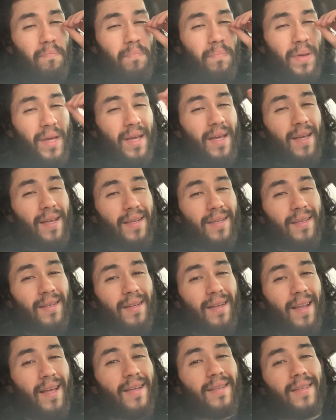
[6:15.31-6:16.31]
big
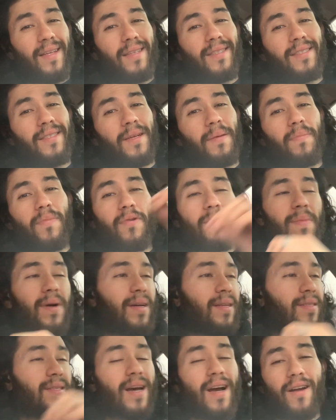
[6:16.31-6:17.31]
leg day skipper my
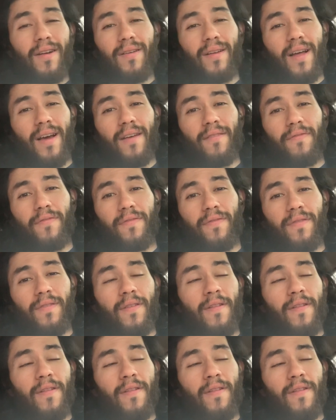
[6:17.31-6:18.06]
entire life.